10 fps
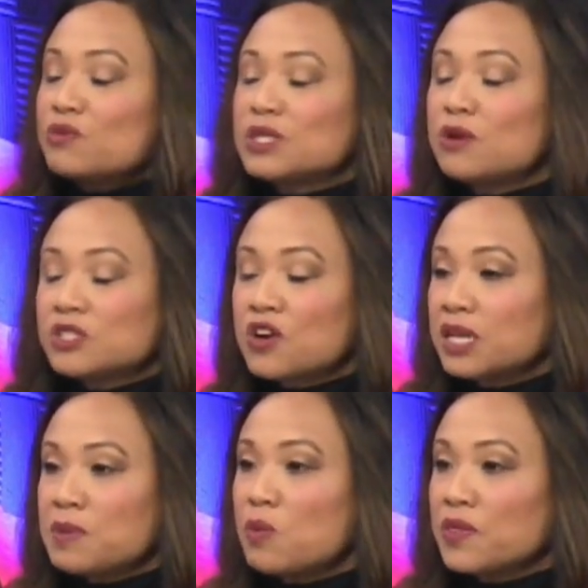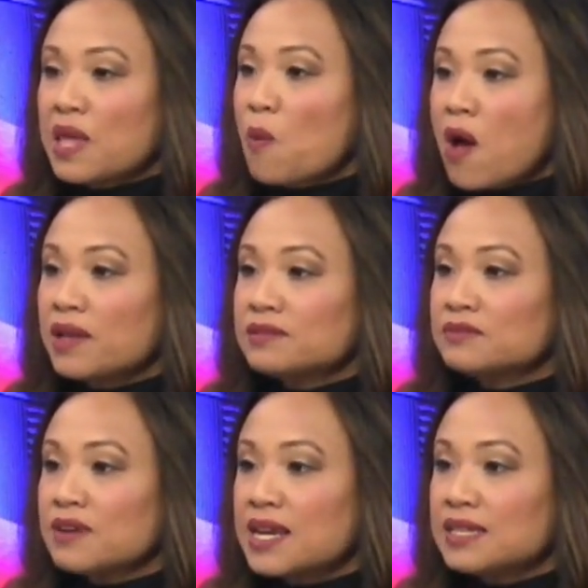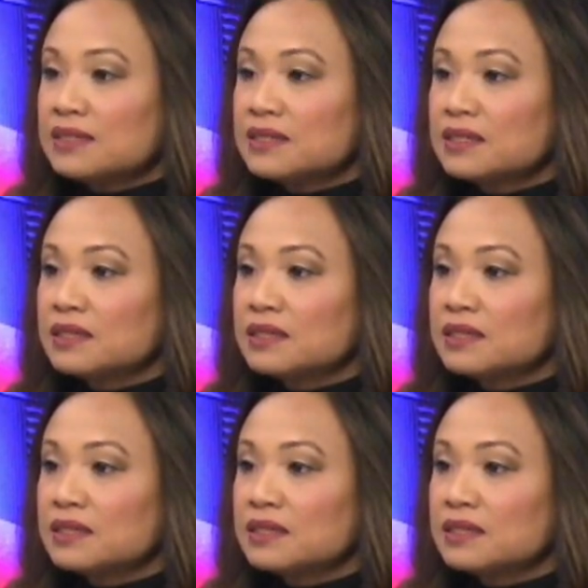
results aren't going to be what they want, right?